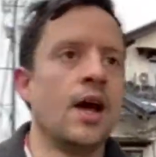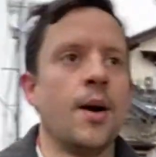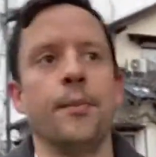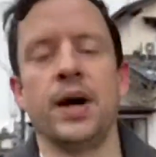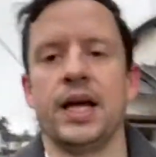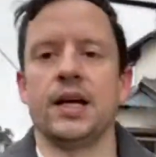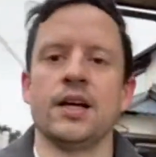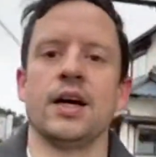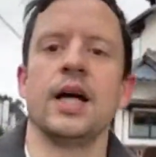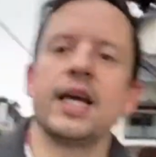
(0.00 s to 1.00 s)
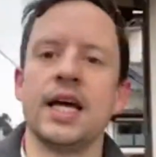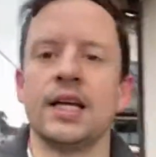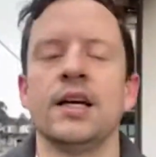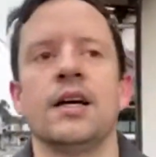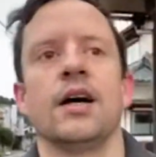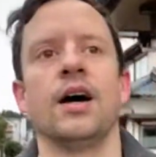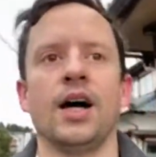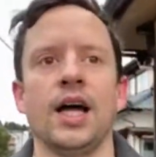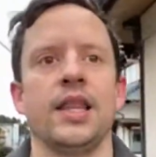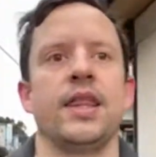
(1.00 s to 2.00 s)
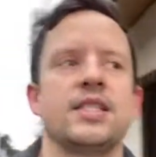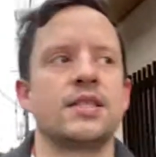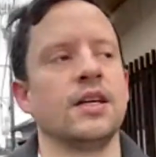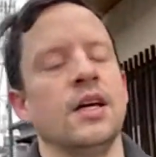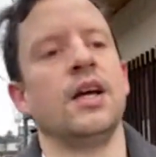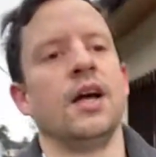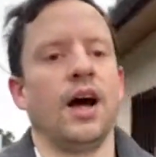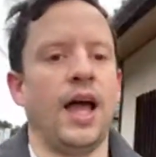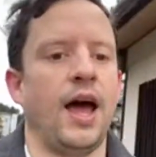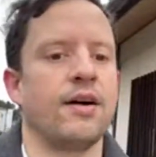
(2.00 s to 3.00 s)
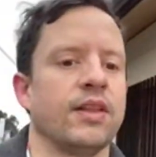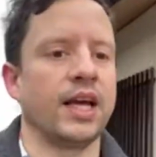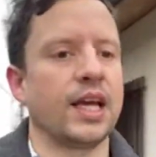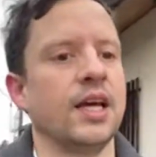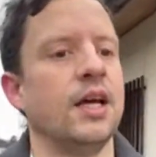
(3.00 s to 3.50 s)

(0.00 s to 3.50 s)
But again, I have like